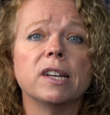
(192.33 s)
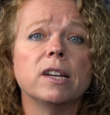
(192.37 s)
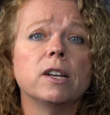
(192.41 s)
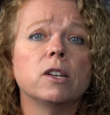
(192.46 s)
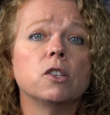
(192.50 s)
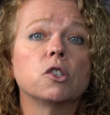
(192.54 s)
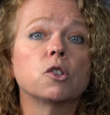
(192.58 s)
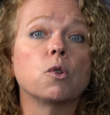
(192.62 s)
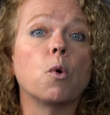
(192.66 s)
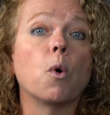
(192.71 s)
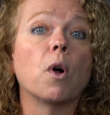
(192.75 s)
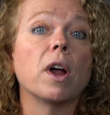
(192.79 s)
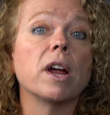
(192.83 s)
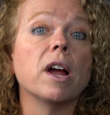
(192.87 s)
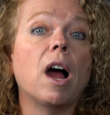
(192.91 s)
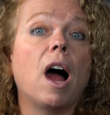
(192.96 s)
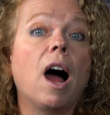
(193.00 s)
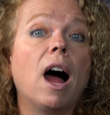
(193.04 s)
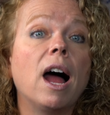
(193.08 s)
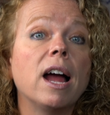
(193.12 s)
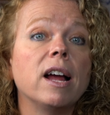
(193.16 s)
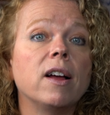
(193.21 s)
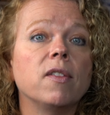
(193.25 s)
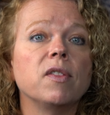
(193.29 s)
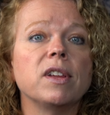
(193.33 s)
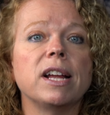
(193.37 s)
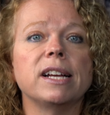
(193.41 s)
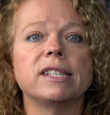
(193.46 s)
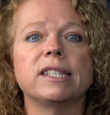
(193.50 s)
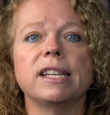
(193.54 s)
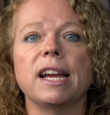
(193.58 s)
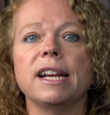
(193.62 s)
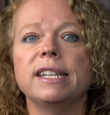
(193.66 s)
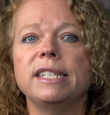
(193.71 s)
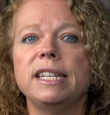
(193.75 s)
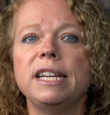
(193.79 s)
Scoring high on the
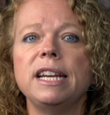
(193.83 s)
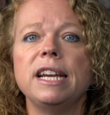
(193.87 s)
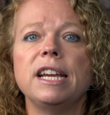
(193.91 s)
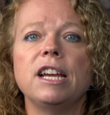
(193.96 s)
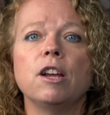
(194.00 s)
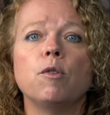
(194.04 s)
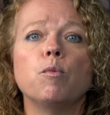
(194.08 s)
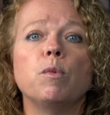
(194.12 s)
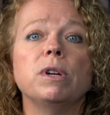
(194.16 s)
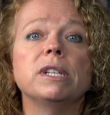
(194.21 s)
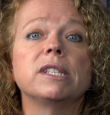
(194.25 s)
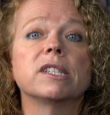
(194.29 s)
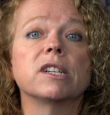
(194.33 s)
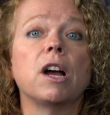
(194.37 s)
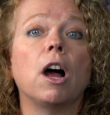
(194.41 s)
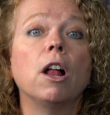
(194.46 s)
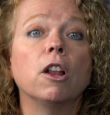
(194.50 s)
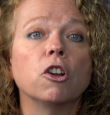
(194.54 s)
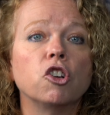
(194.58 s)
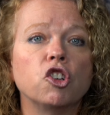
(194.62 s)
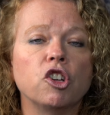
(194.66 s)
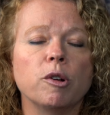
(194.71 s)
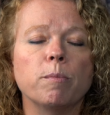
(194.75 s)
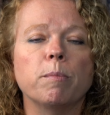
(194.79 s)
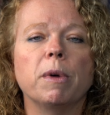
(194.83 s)
SAT can win scholarship